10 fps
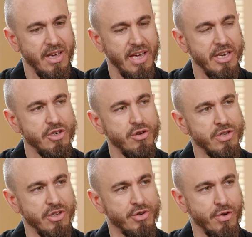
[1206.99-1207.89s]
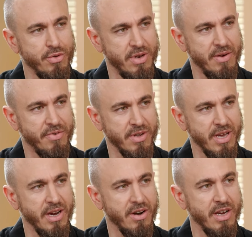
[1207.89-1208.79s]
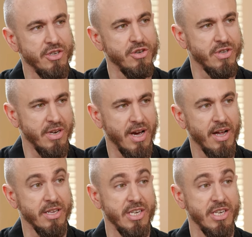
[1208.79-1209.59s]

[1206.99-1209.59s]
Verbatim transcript: he's using truth differently here. He's using knowledge.